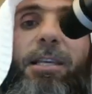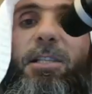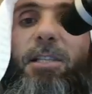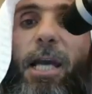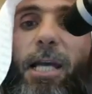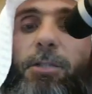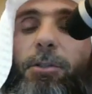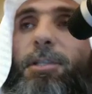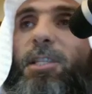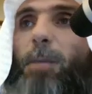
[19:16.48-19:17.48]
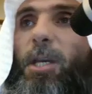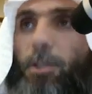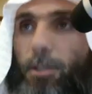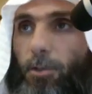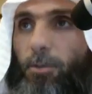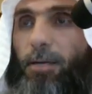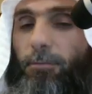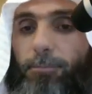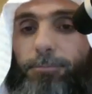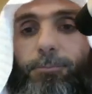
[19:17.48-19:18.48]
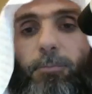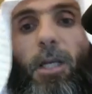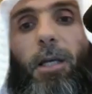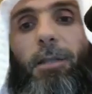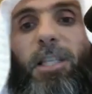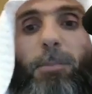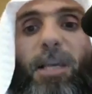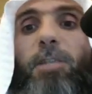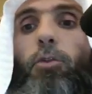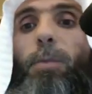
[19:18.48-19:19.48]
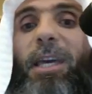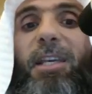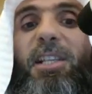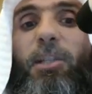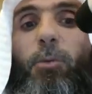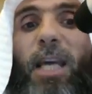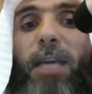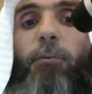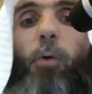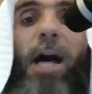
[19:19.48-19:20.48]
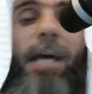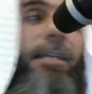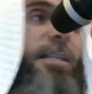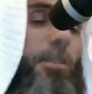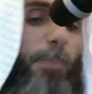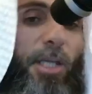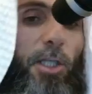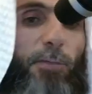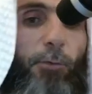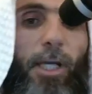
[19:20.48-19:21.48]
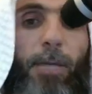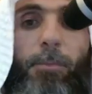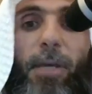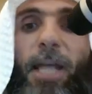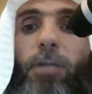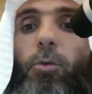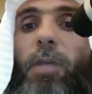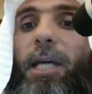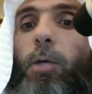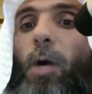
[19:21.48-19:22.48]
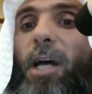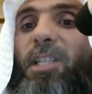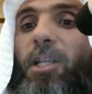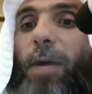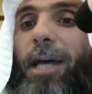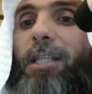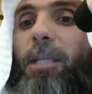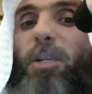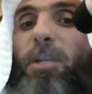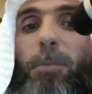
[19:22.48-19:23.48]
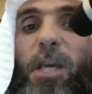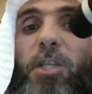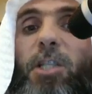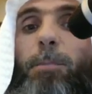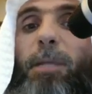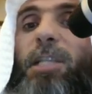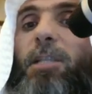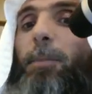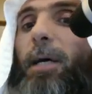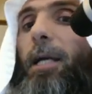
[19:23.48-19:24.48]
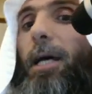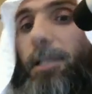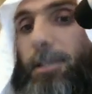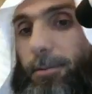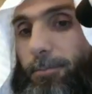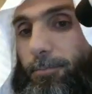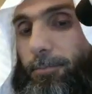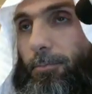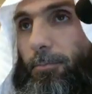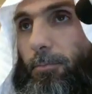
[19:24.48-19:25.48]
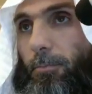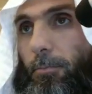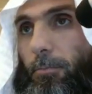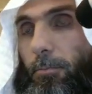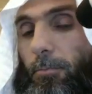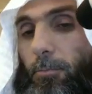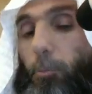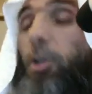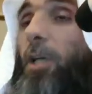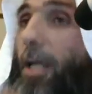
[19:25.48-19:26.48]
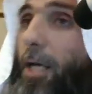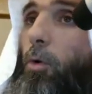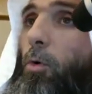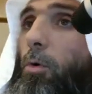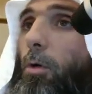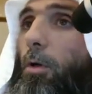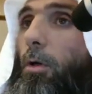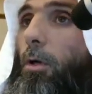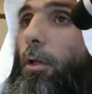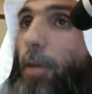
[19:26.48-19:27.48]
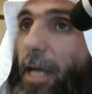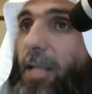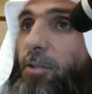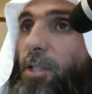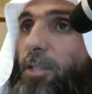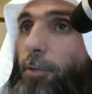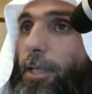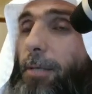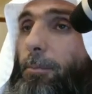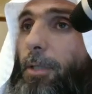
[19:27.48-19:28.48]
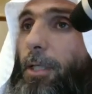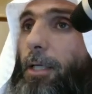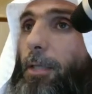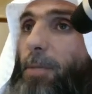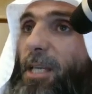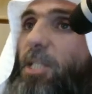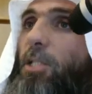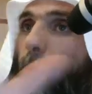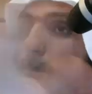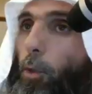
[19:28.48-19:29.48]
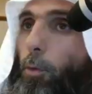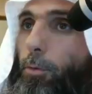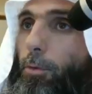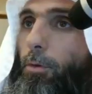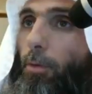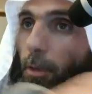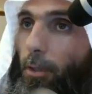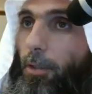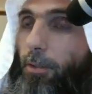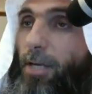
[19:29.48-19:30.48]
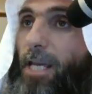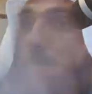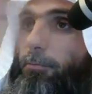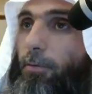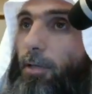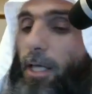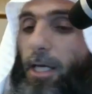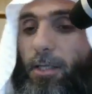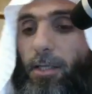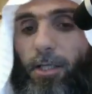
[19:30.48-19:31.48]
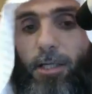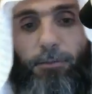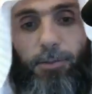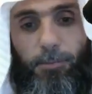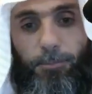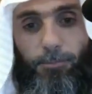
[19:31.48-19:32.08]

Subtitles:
his entrance spacious, the grave. This means to make his grave wide and spacious for him, and to likewise grant him a spacious place in paradise. Mudkhalahu, the entrance for him, means both in grave and the hereafter.